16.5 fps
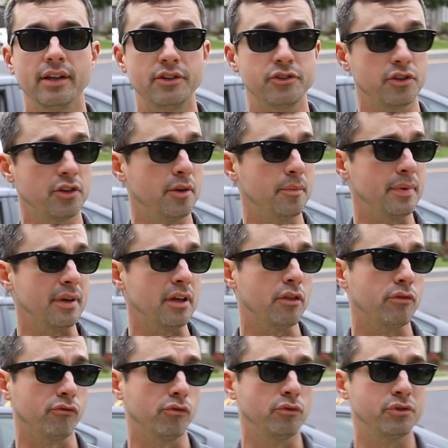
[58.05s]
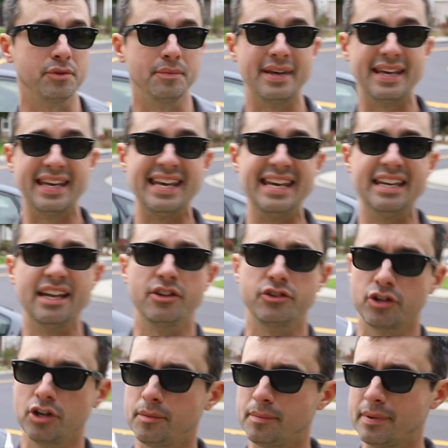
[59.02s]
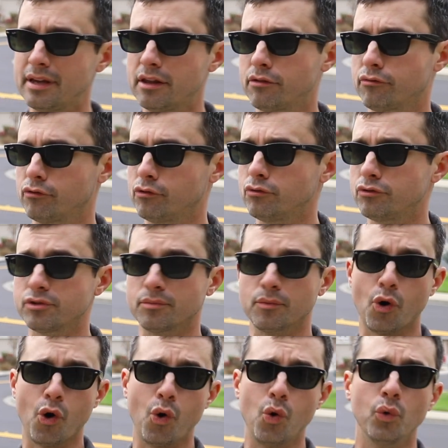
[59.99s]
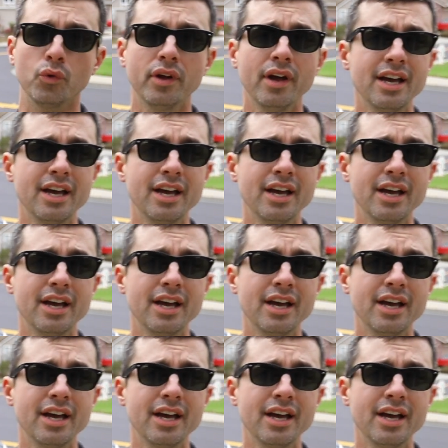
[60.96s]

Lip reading: It's going to be through some heat, it's going to be through some cold.